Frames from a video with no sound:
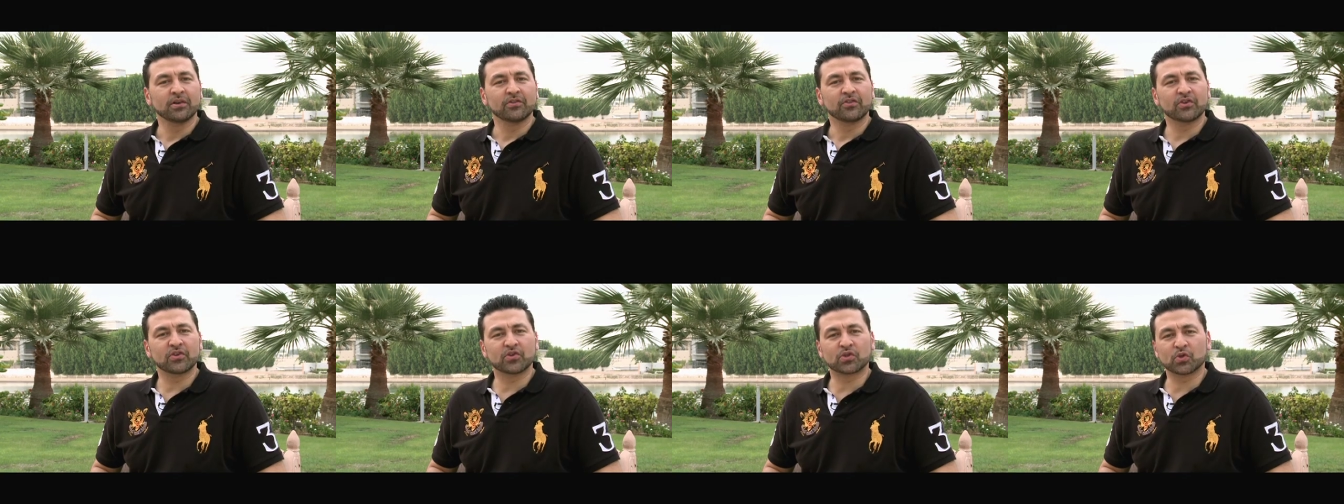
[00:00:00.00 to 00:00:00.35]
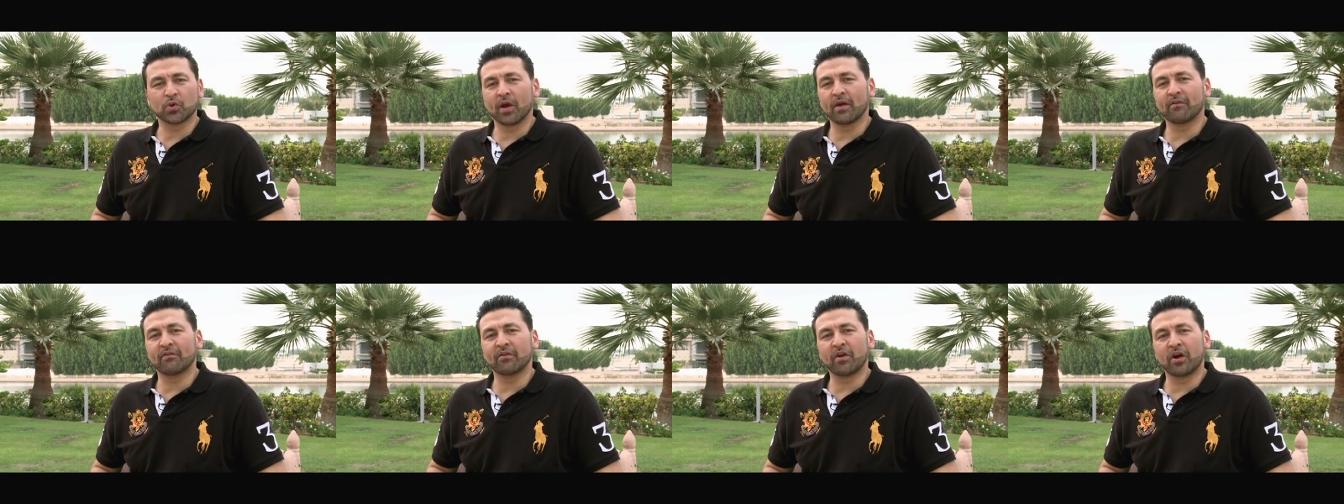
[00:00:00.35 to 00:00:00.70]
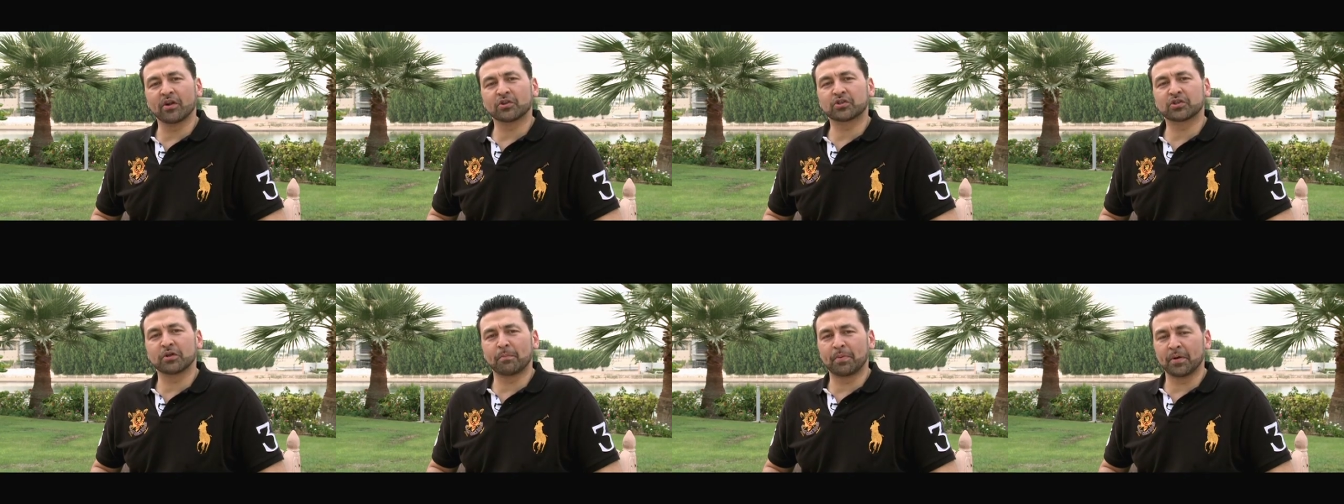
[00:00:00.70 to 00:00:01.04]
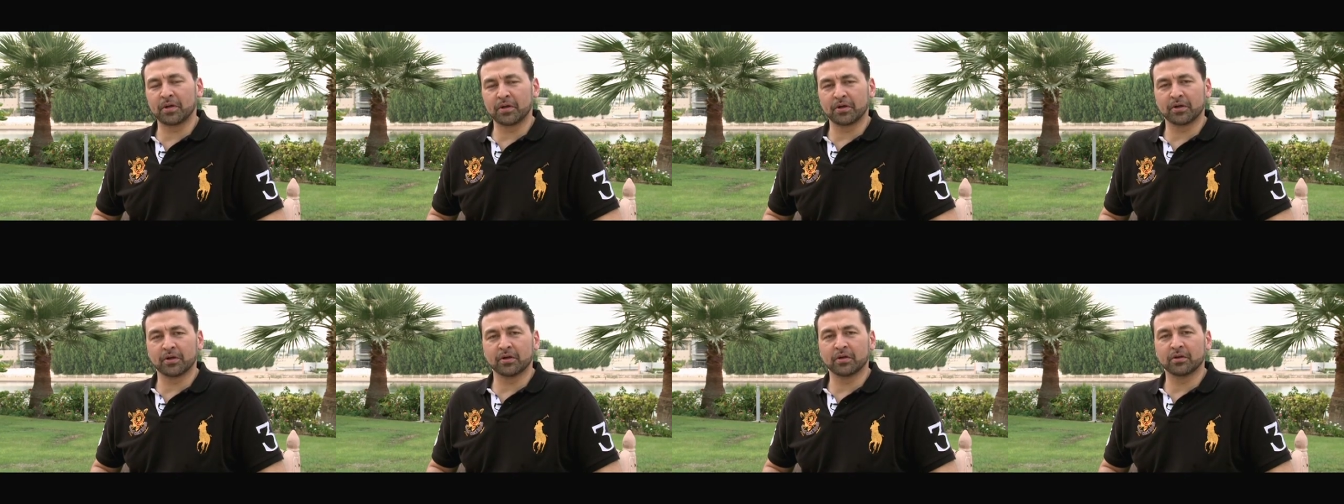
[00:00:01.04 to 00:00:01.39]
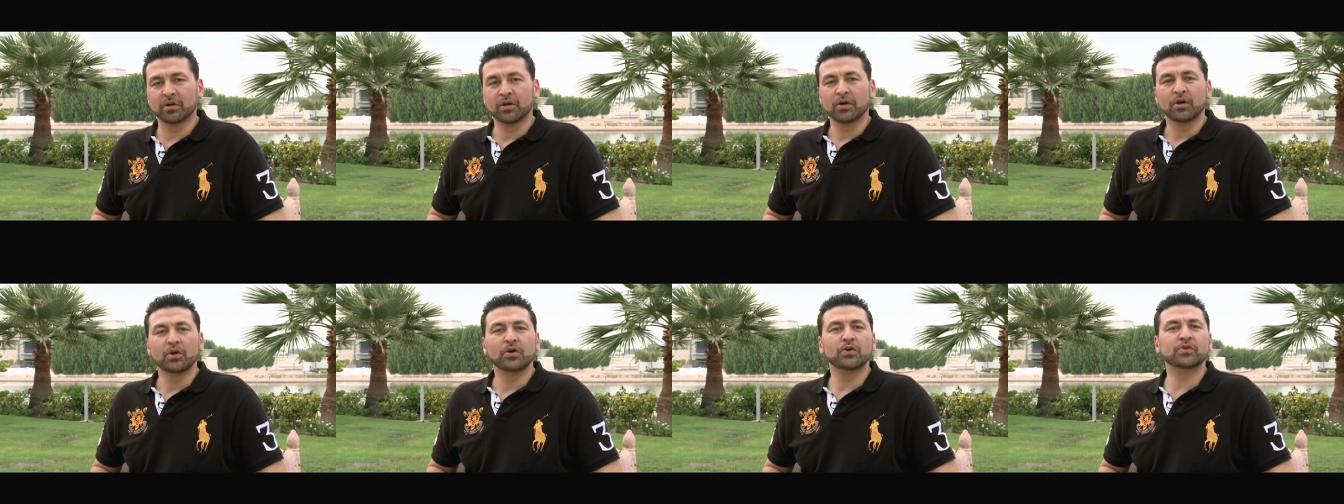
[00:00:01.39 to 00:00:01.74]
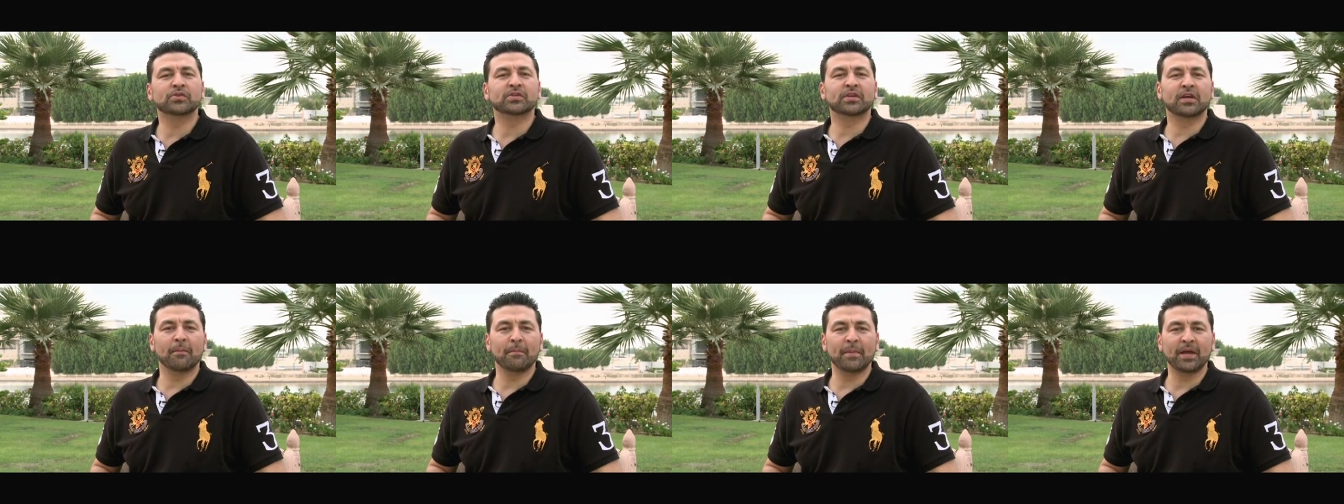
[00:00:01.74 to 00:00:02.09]
the story of an entrepreneur
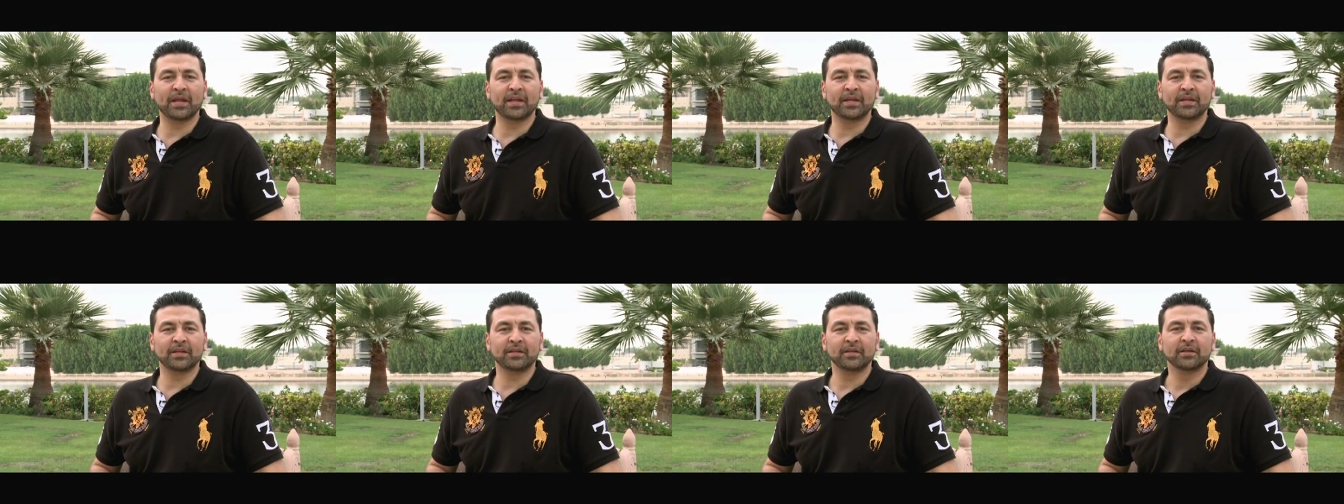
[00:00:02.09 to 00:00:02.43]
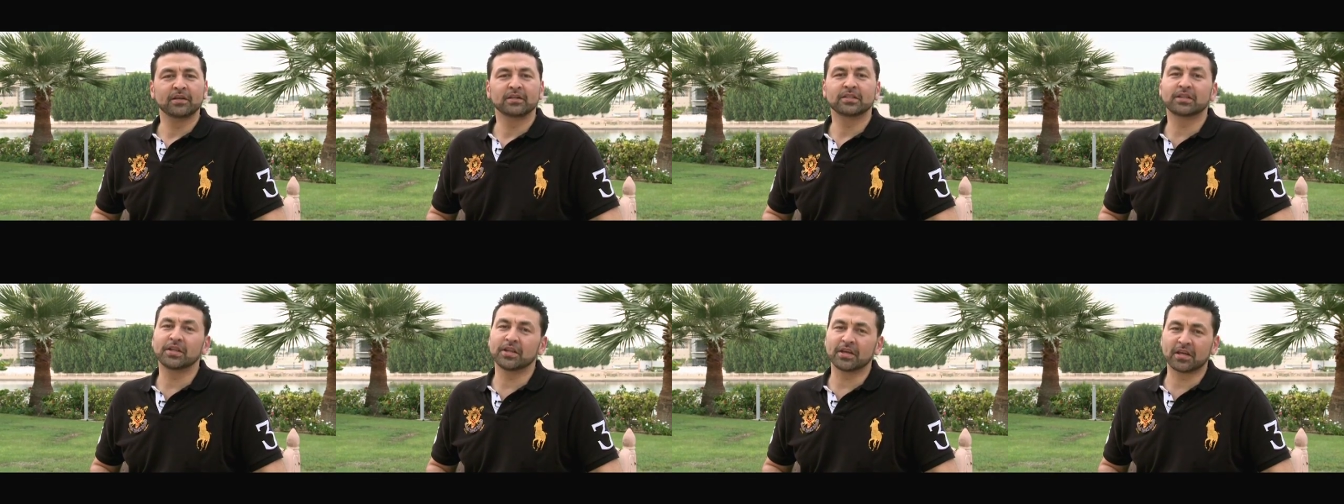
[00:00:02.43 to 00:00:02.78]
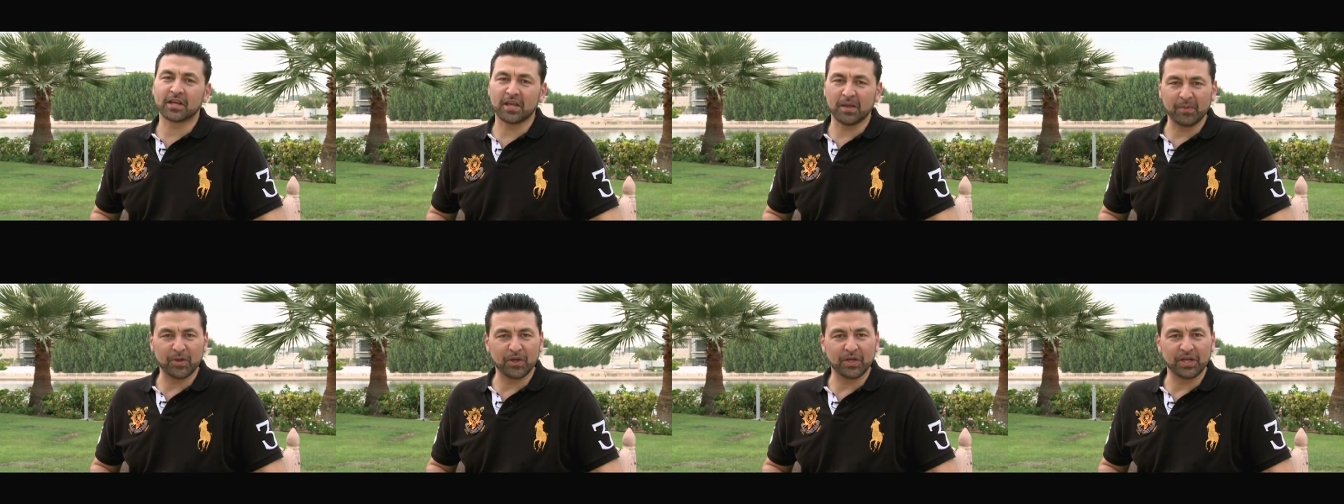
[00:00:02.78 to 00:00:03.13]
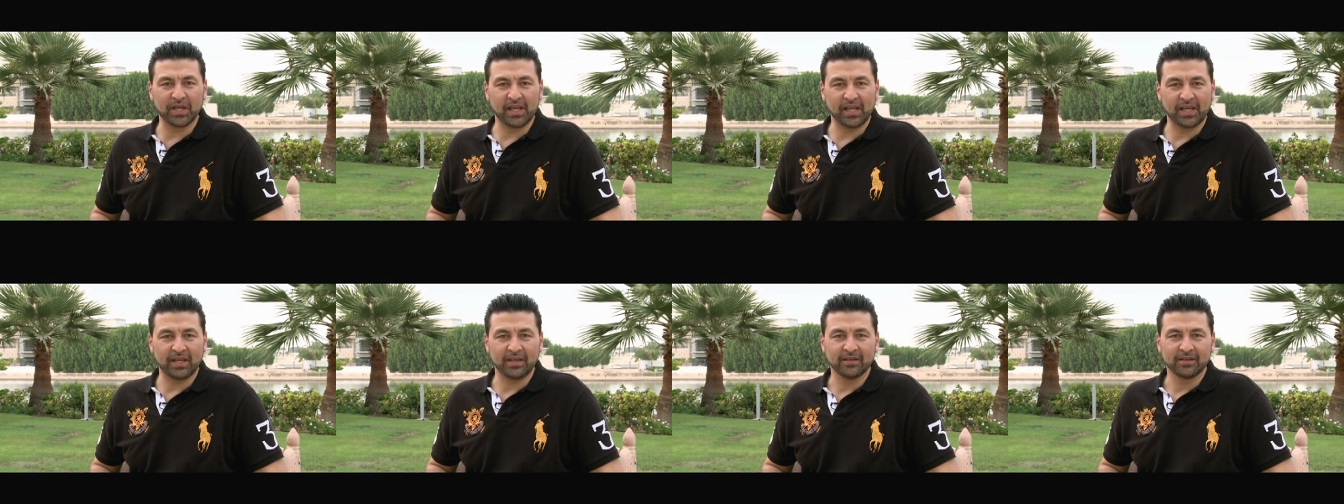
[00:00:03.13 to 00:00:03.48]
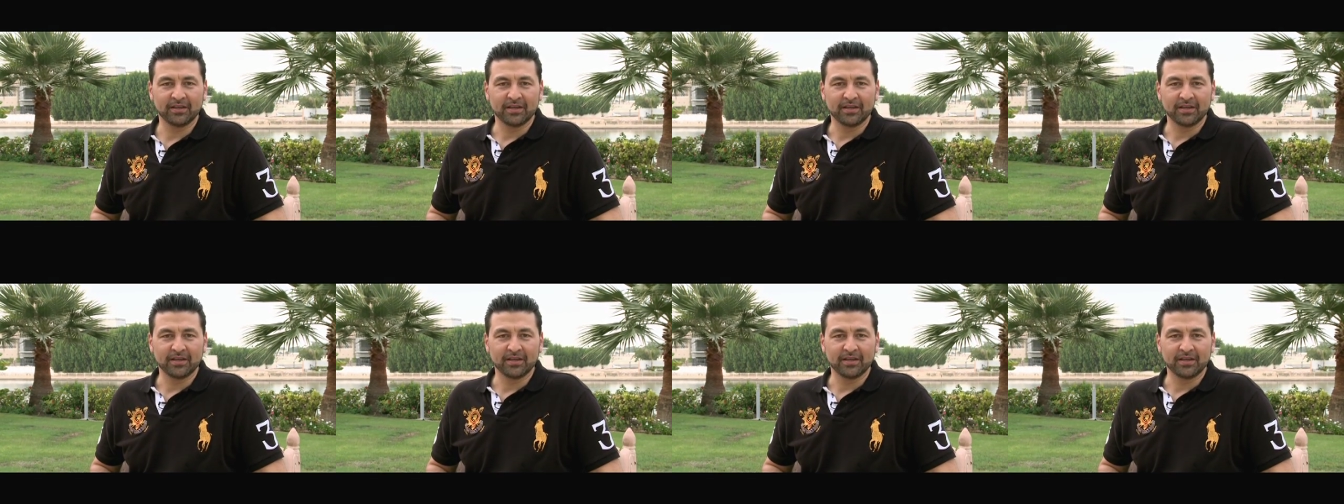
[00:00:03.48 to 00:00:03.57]
who's committed to the community.